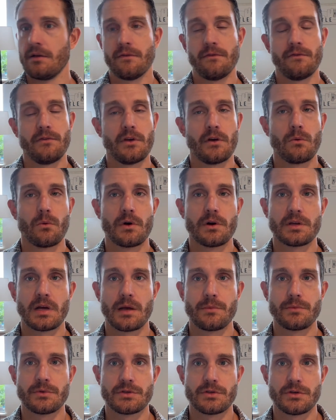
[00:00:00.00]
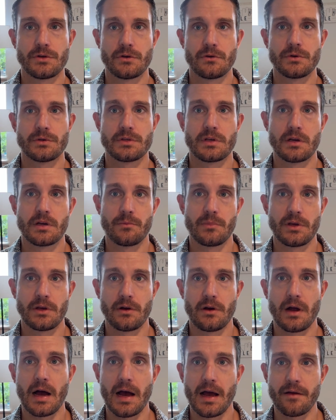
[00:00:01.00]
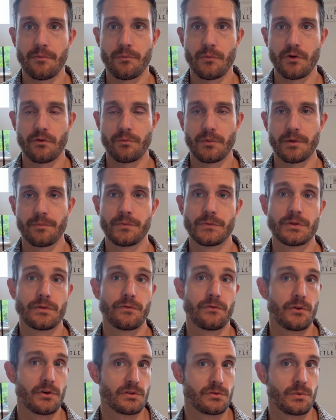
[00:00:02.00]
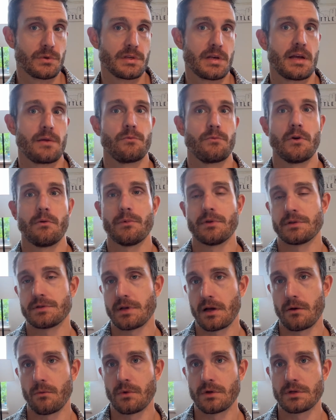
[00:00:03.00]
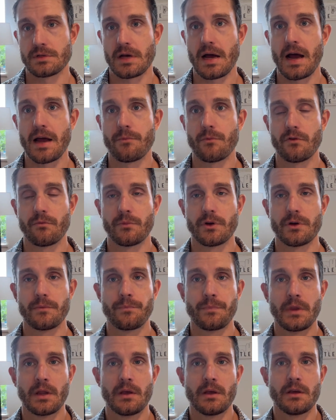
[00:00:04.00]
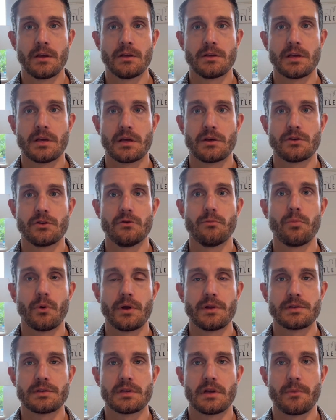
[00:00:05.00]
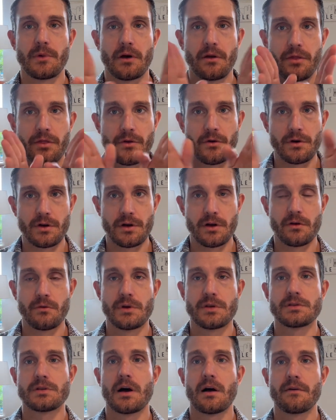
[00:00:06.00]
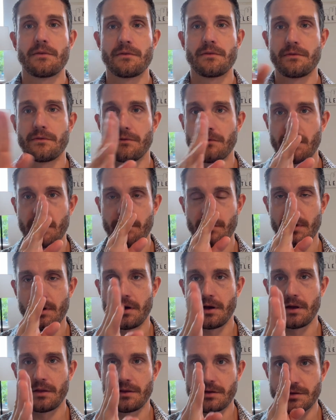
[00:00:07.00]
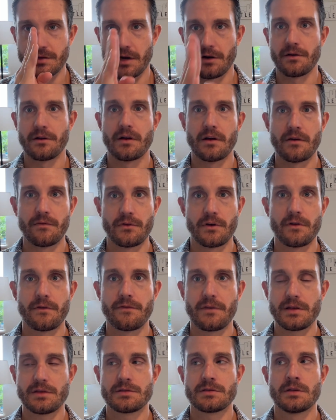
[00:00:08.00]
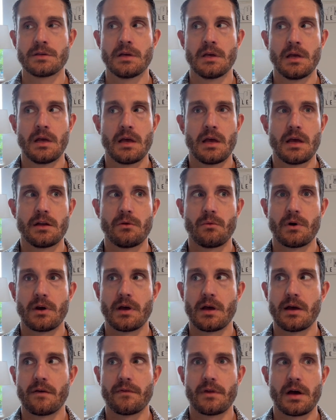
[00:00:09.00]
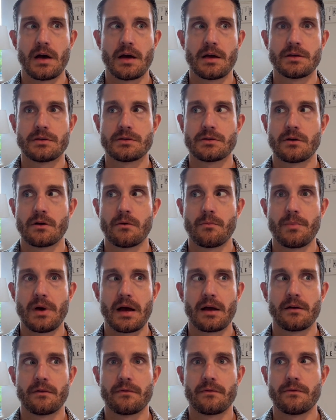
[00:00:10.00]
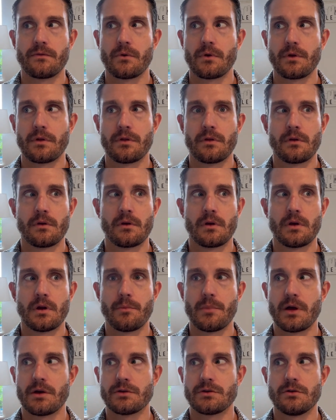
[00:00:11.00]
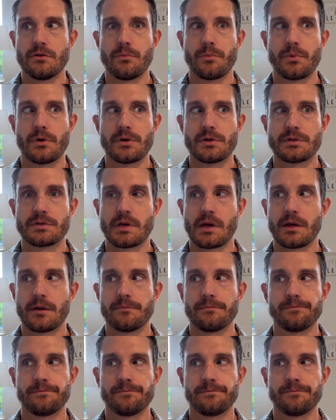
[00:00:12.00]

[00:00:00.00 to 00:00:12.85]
VOR times 2 is going to be your eye movement. So first one's head movement, second one's eye movement. You take 2 points at about 30 degrees off from the center of your face, and you want to have the eyes go back and forth about 2 per second.